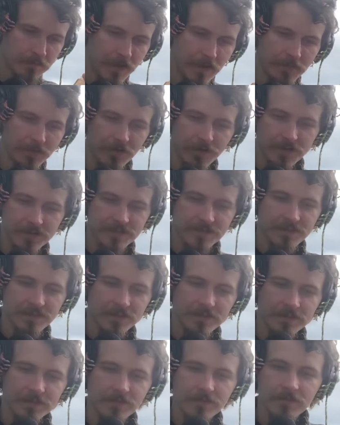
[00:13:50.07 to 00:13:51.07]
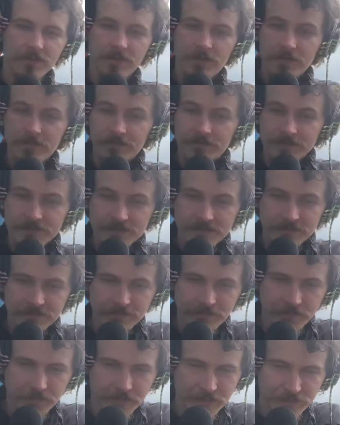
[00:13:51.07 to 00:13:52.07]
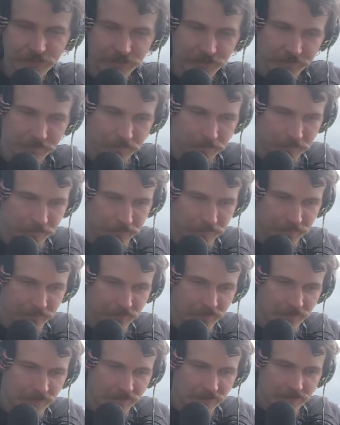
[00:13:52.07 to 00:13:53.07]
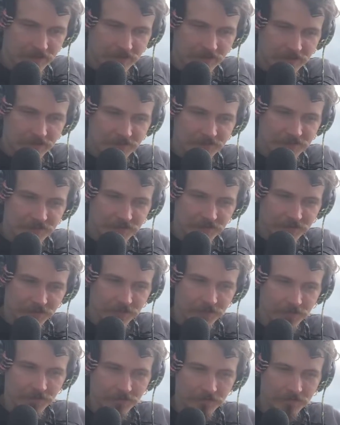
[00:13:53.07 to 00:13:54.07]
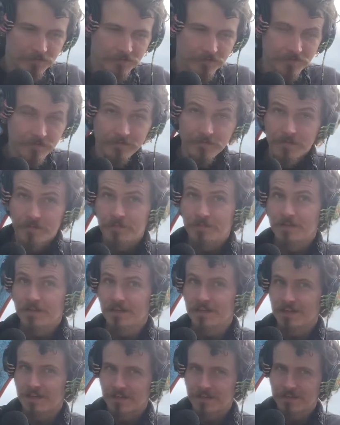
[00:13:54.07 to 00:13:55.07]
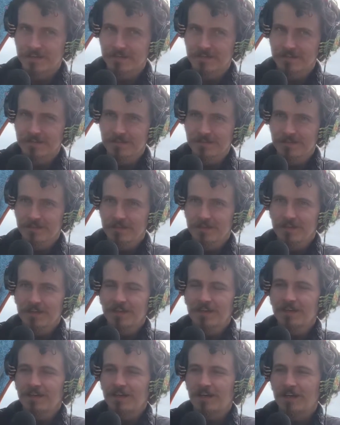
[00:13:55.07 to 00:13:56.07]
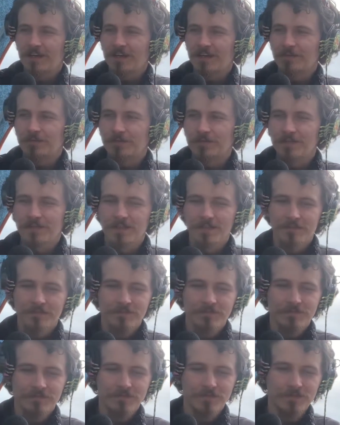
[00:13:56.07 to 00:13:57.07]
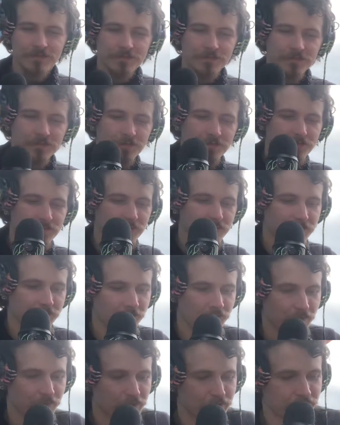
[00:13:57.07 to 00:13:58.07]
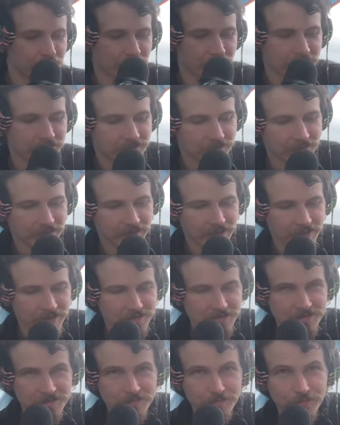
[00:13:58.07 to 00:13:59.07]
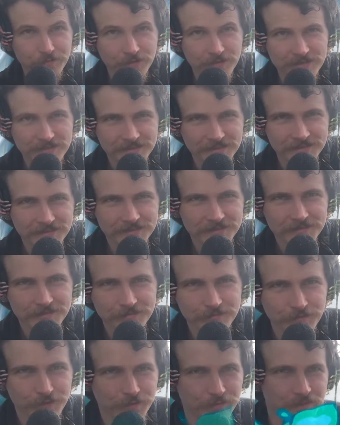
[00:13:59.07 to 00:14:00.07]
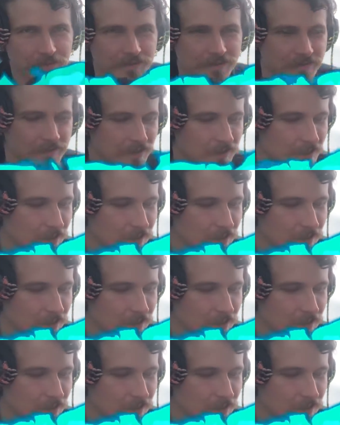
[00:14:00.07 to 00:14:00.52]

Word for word: memorizing all this information. So from there, I would love to, before moving on to the next present moment,